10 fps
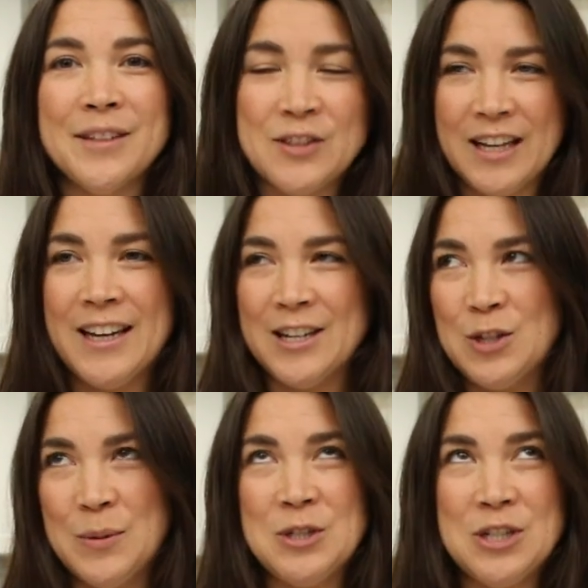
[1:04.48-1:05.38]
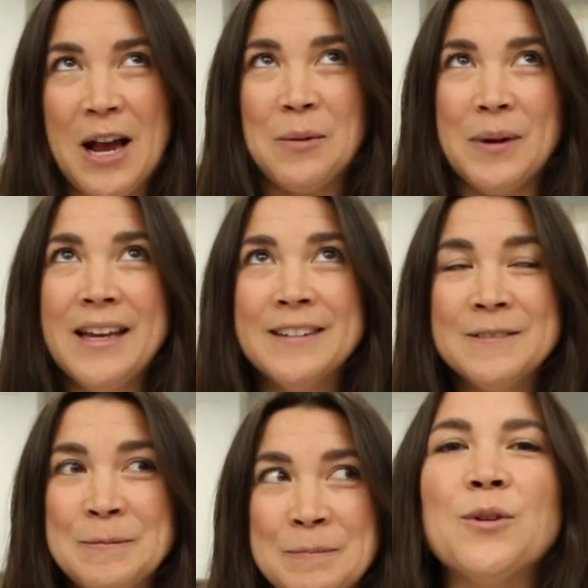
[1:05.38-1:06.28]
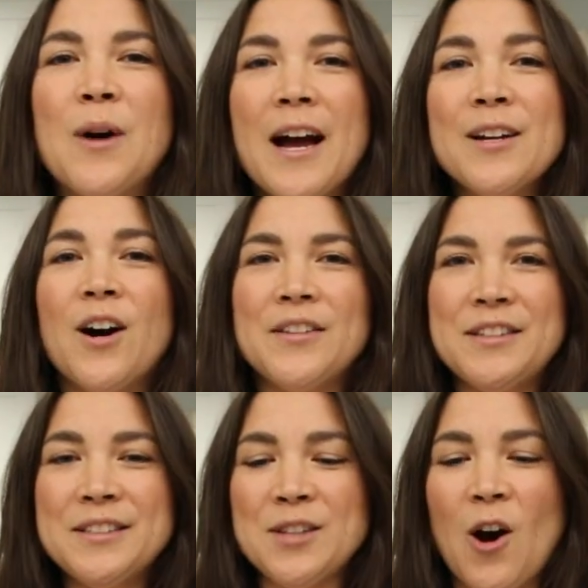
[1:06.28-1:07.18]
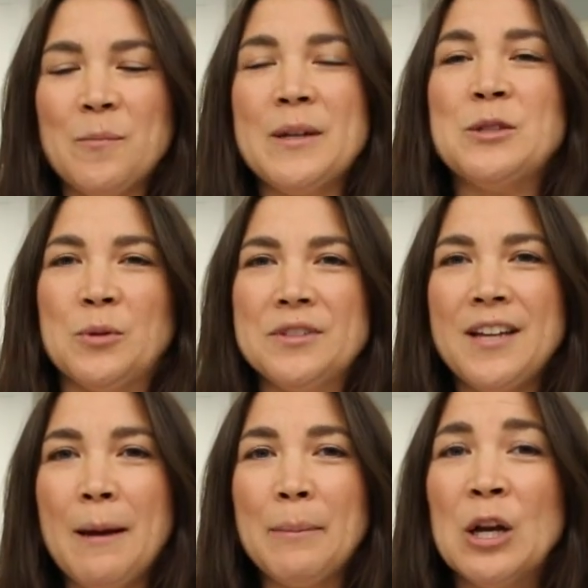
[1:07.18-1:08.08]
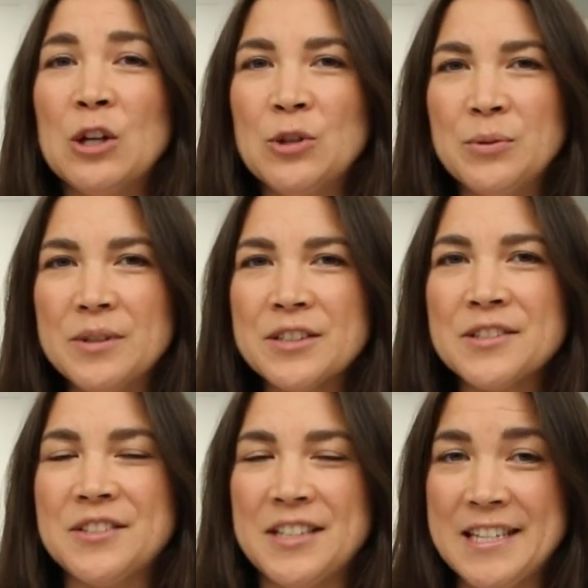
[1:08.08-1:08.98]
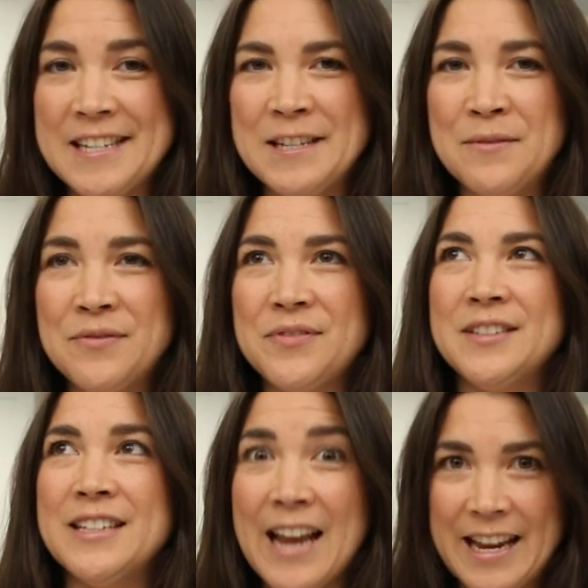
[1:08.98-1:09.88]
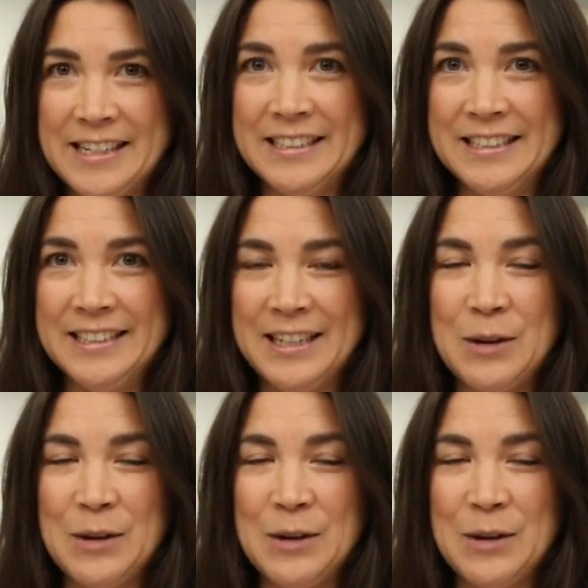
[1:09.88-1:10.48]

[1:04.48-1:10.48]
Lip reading: Let's get into it, shall we? So I got this on my doorstep New Year's Eve night.